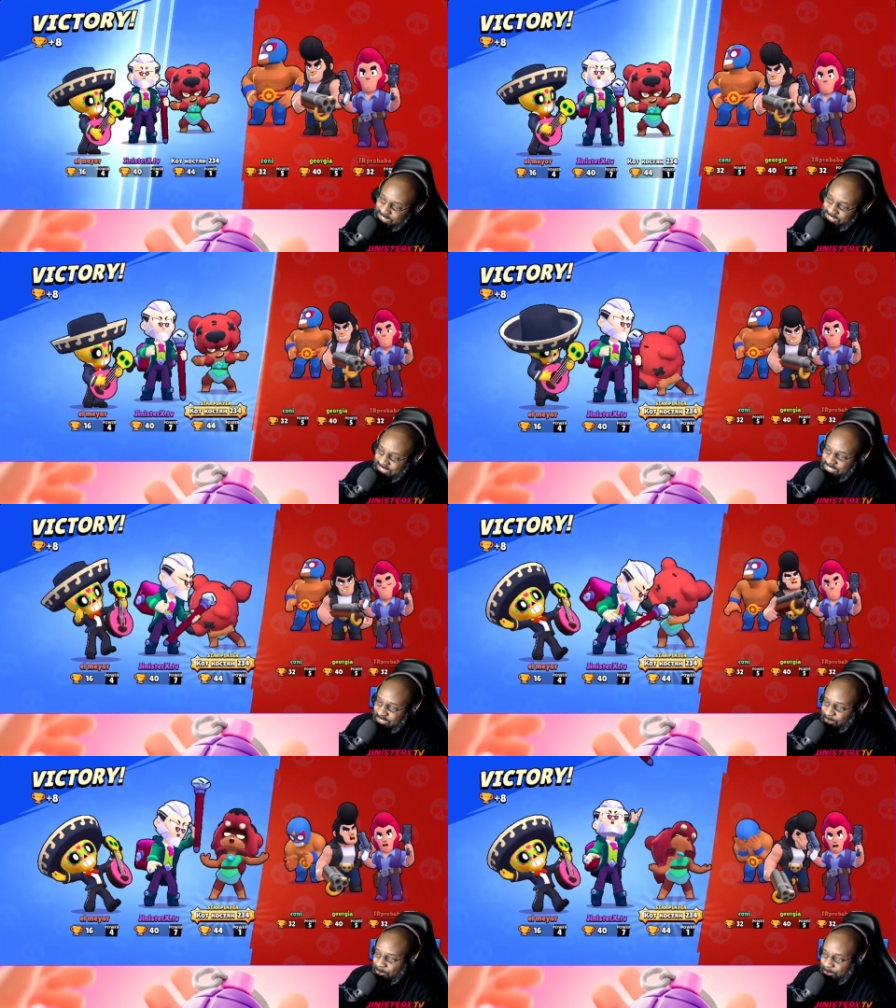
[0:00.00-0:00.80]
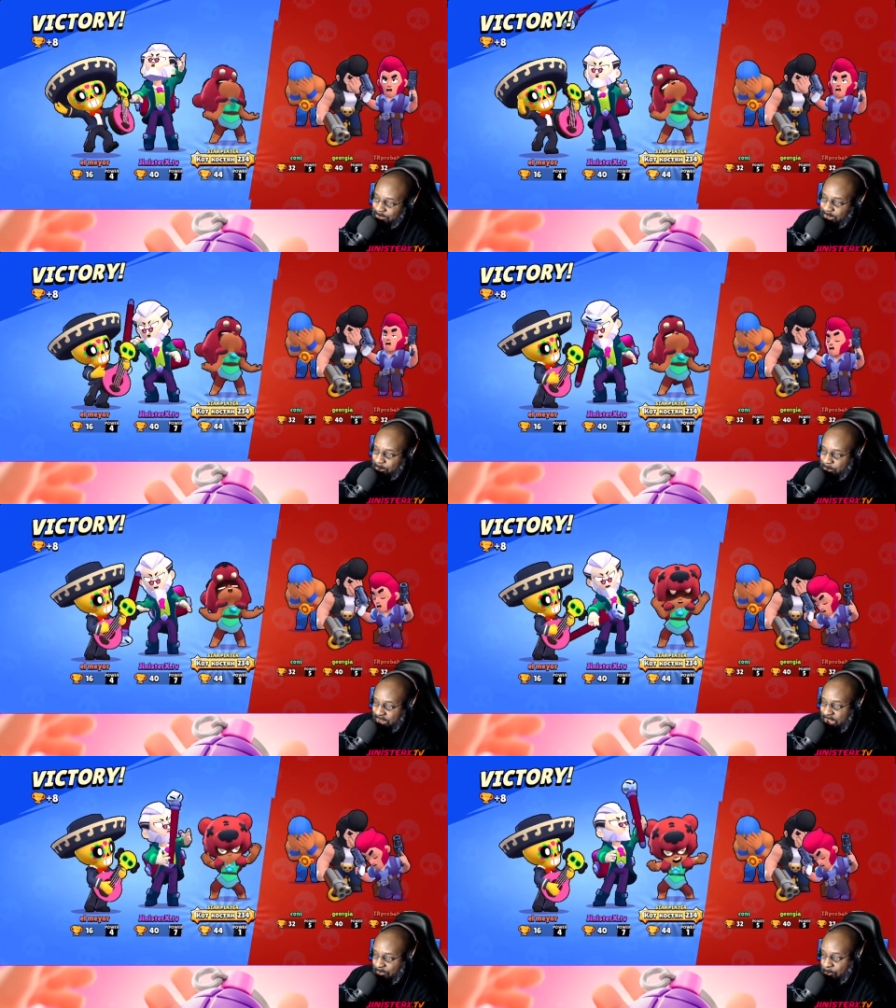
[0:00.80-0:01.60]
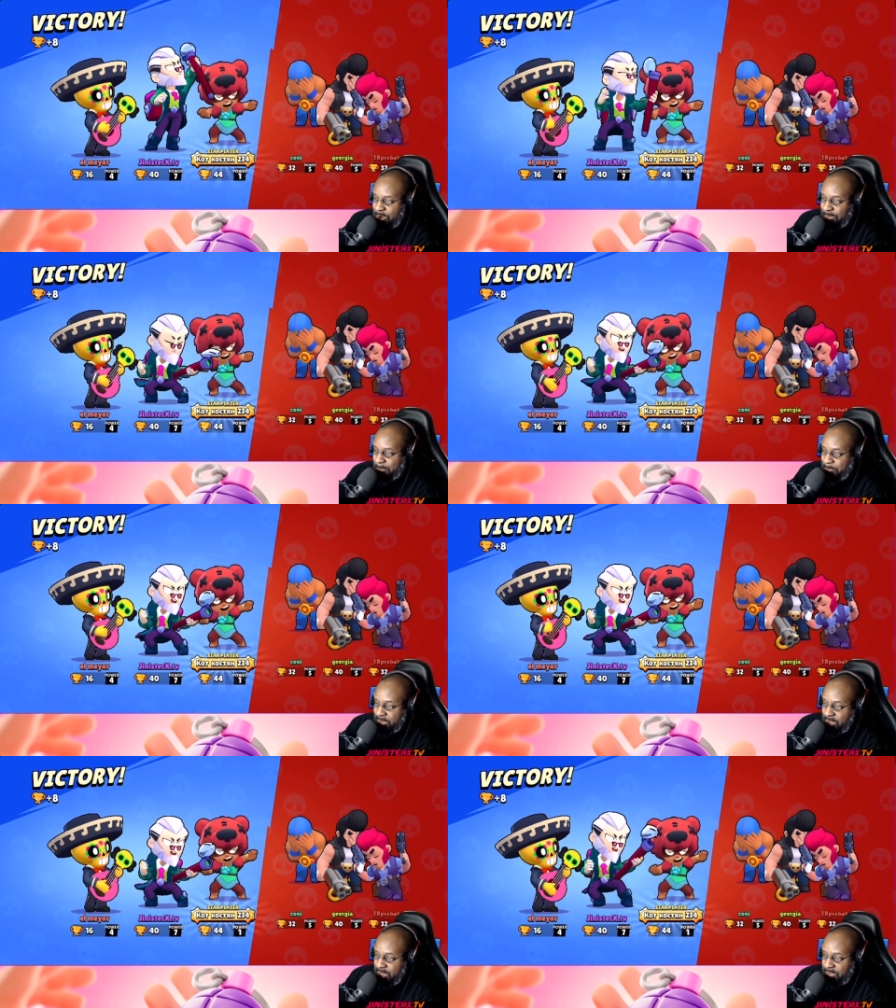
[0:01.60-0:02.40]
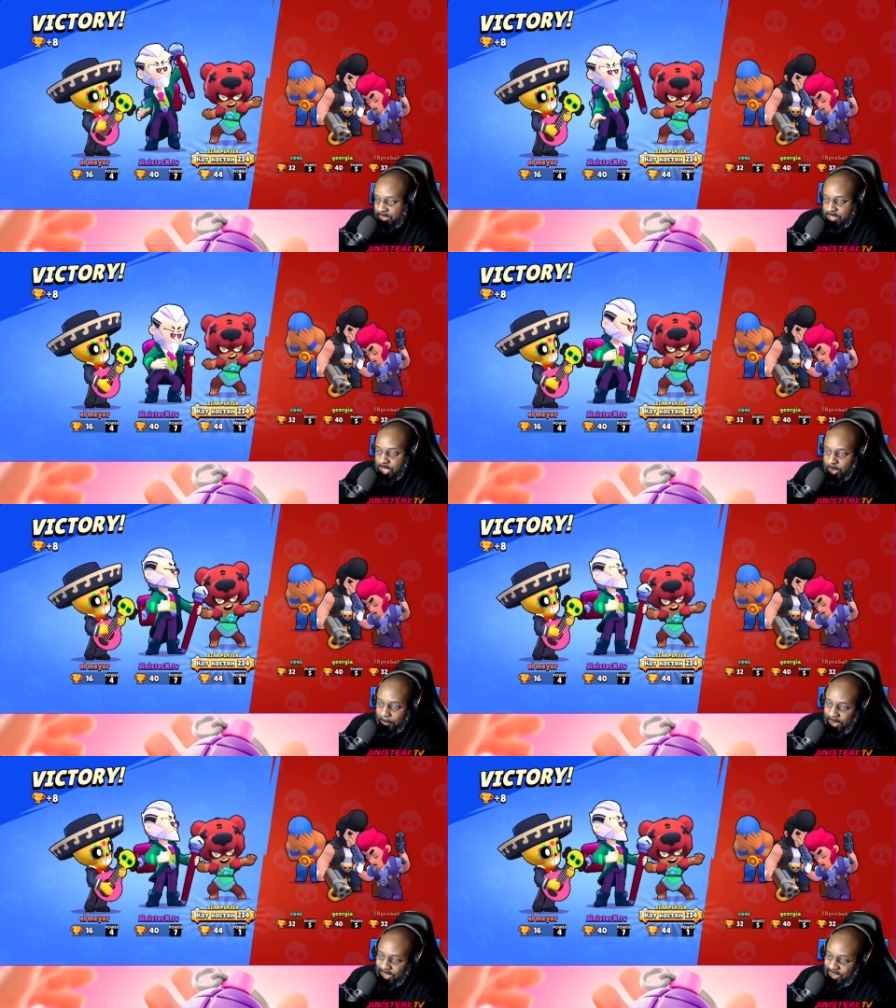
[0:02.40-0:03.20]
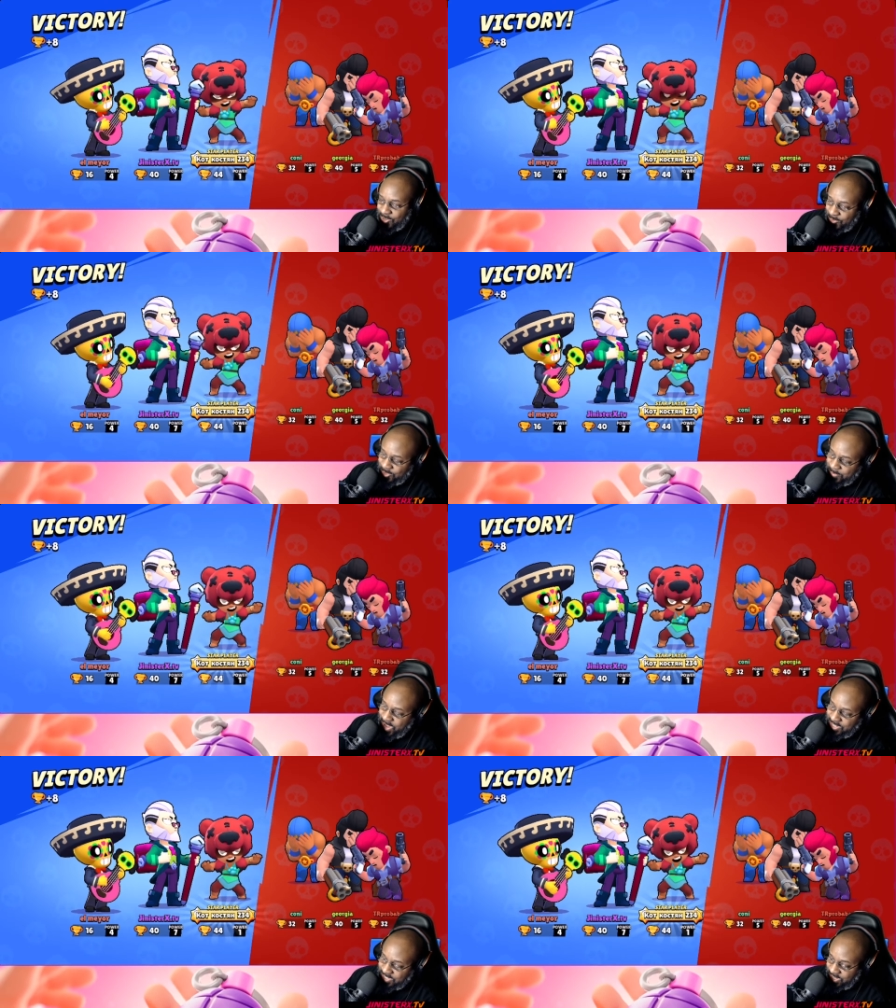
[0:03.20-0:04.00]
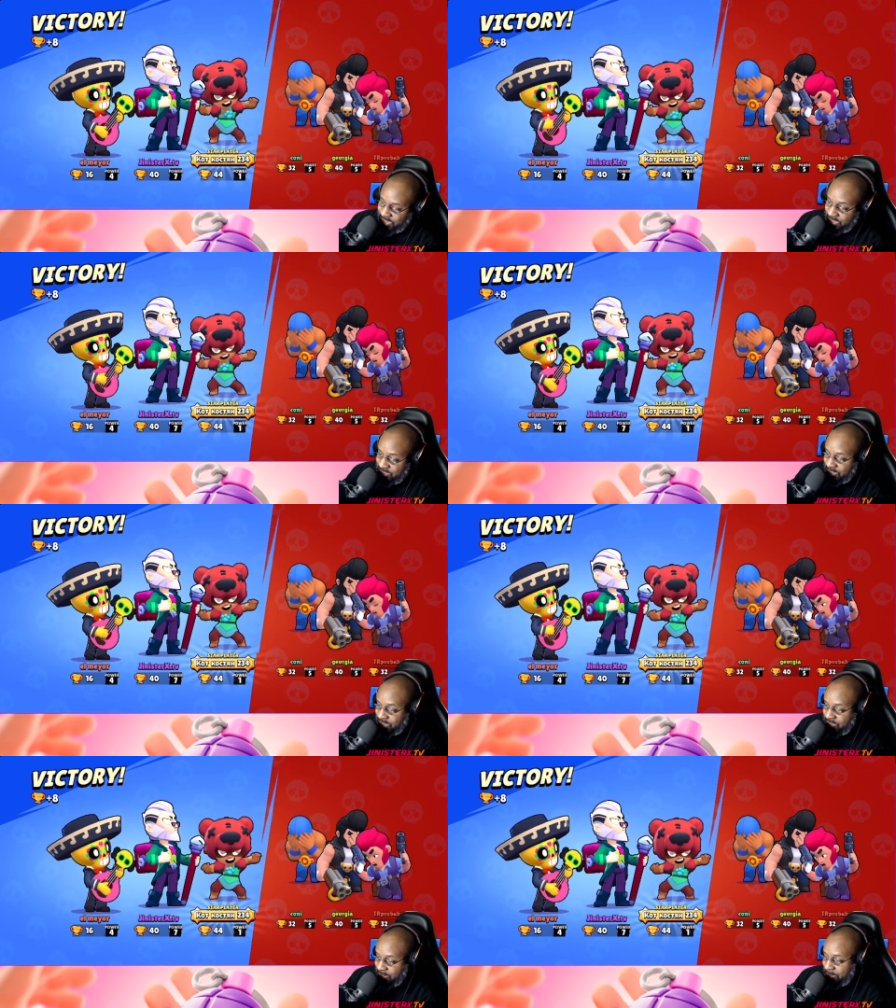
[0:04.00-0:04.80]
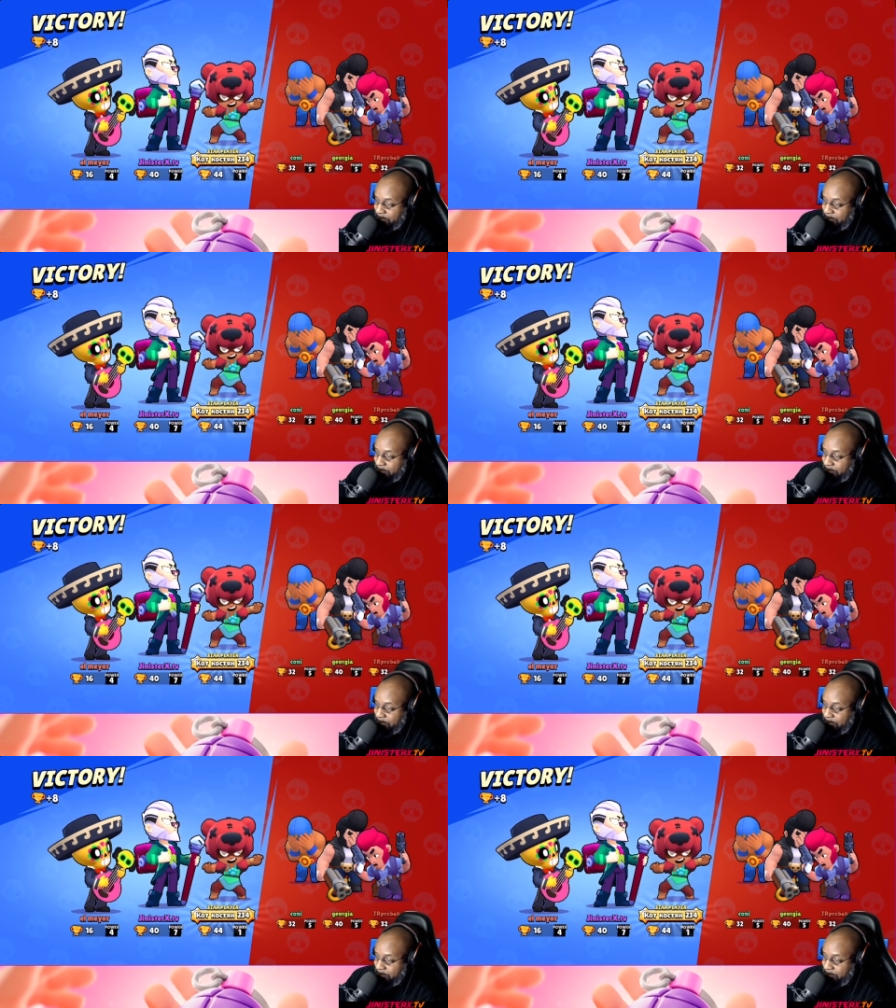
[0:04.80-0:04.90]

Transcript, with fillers: is over. We have won. The star player of the match is Nita.